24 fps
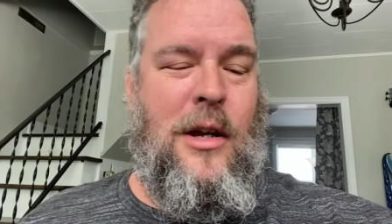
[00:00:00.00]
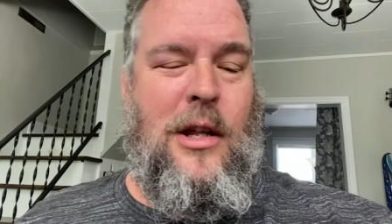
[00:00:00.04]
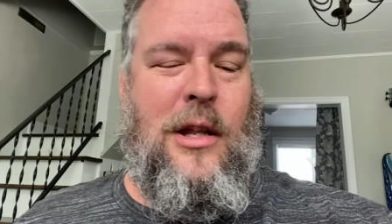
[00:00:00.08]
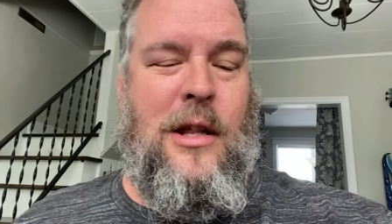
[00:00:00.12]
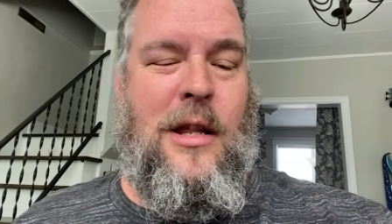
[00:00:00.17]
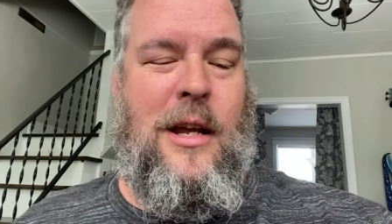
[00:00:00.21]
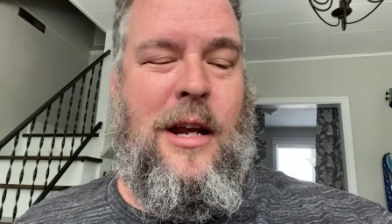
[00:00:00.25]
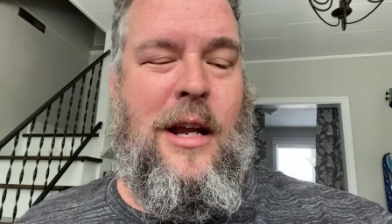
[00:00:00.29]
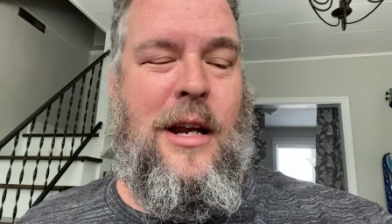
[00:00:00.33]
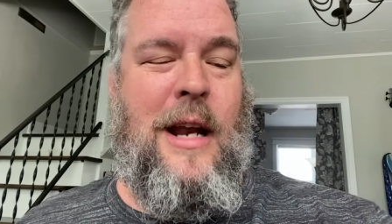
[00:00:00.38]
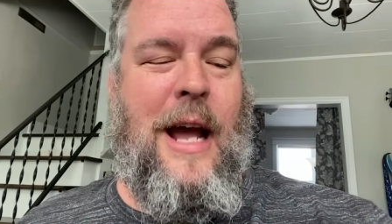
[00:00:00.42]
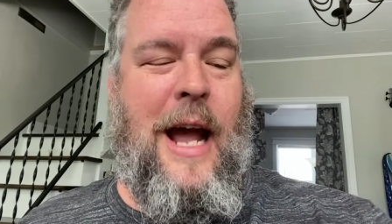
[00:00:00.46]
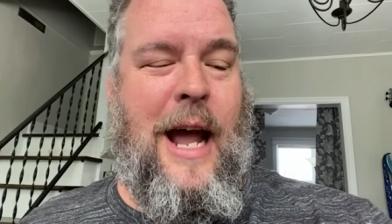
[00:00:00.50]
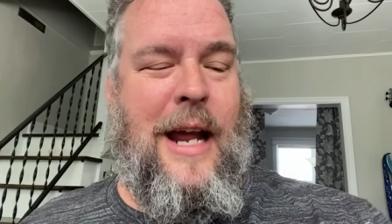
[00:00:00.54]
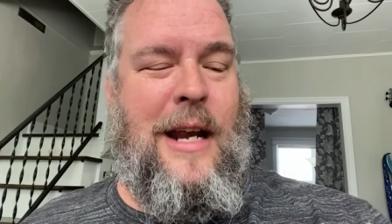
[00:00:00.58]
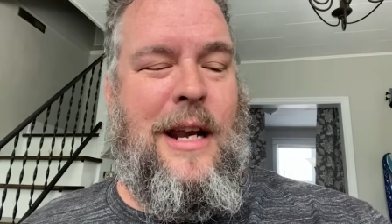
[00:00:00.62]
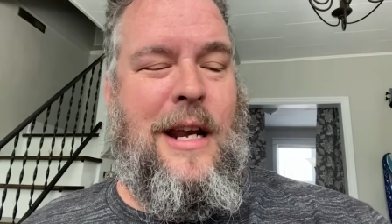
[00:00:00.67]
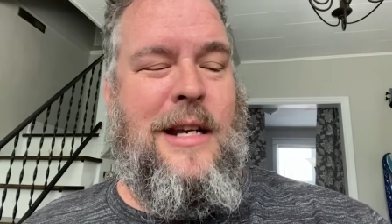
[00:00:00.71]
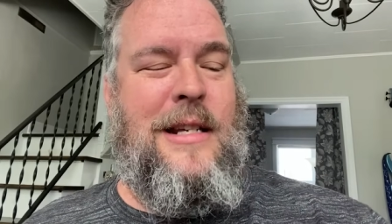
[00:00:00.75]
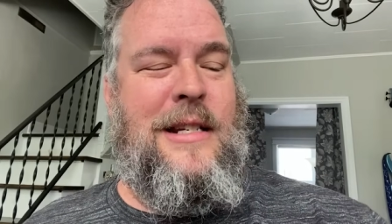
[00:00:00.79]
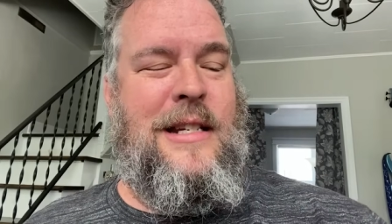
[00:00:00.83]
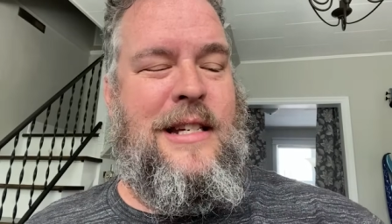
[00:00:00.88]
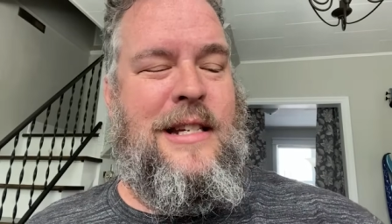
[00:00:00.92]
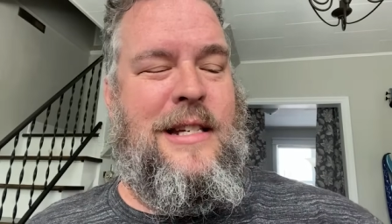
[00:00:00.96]
the
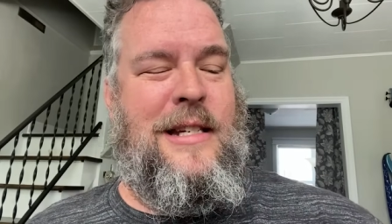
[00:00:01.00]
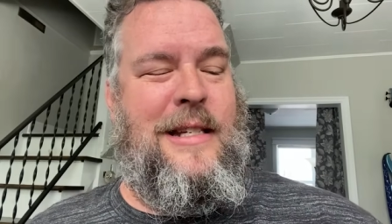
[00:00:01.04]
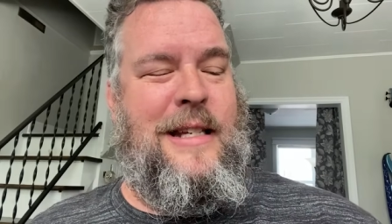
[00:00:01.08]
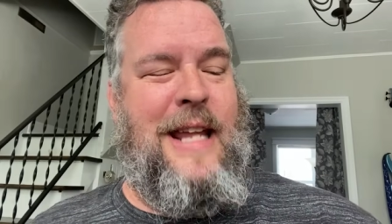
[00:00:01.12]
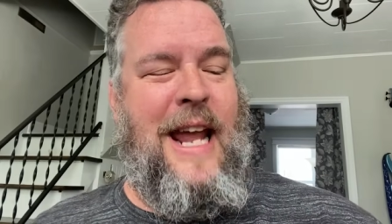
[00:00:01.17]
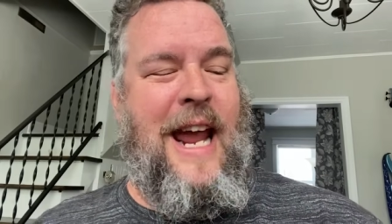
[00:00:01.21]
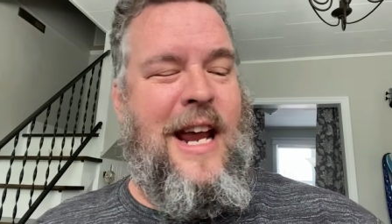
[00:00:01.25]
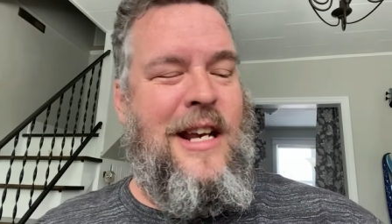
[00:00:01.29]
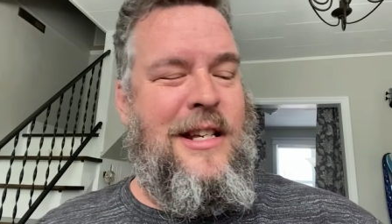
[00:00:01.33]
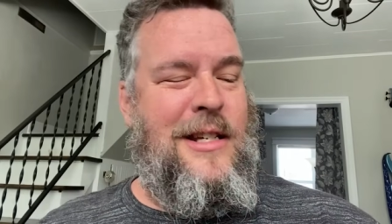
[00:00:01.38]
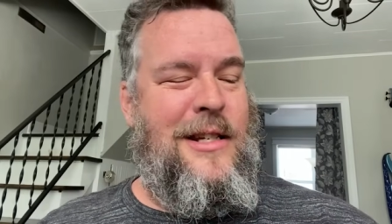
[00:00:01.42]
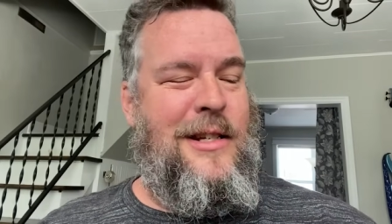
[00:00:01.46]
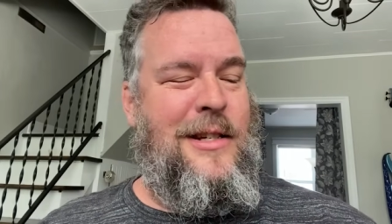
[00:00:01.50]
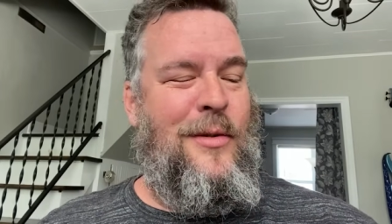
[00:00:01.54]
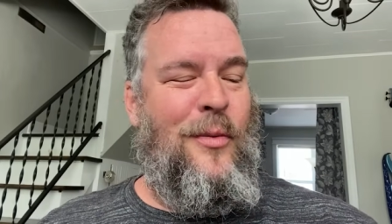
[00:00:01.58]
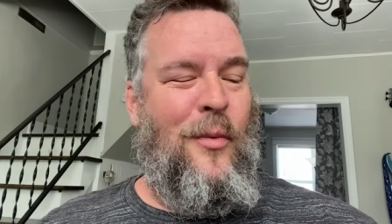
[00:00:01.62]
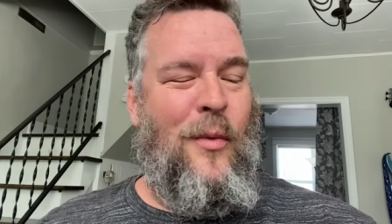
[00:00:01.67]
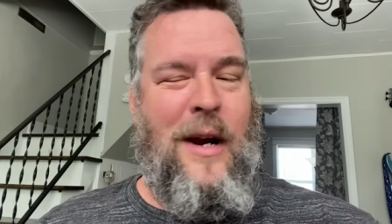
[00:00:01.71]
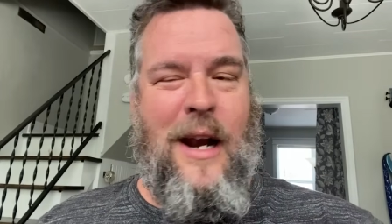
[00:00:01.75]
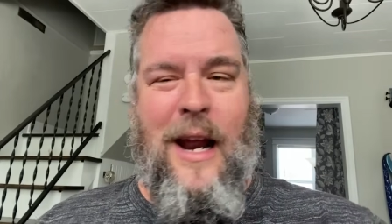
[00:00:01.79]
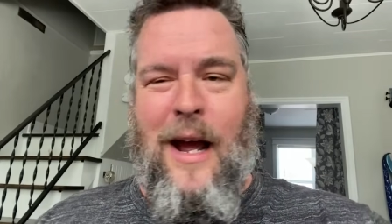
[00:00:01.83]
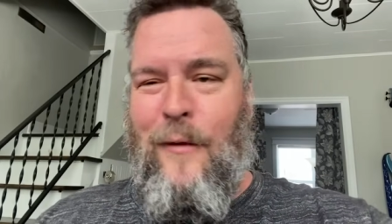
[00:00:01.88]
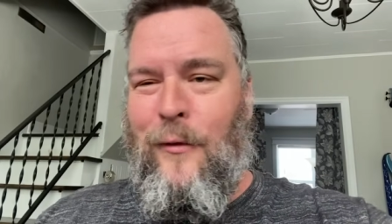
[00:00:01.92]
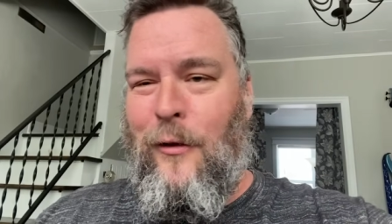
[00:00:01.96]
United States,
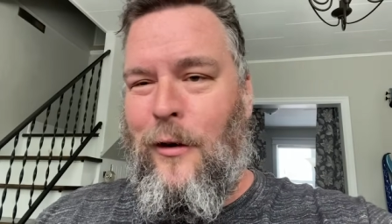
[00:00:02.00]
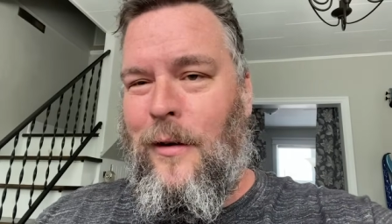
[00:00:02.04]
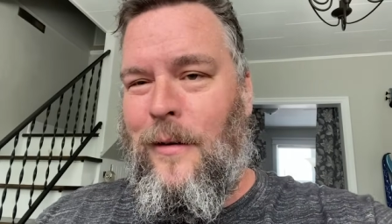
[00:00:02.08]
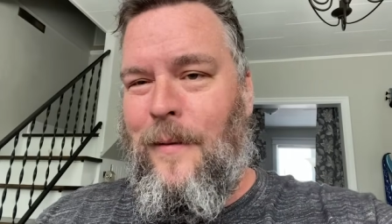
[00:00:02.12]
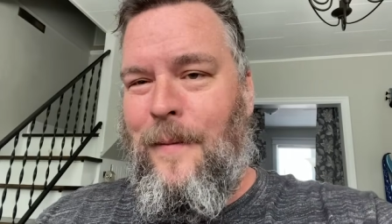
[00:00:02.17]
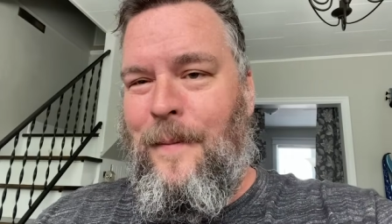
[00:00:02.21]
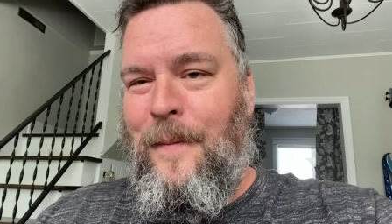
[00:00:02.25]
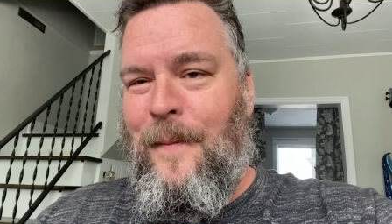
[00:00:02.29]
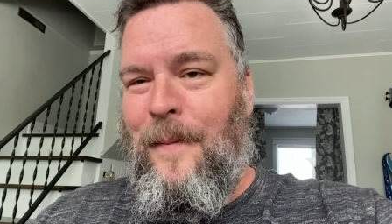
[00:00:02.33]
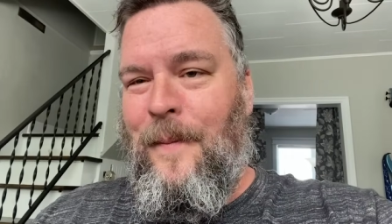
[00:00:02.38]
whatever.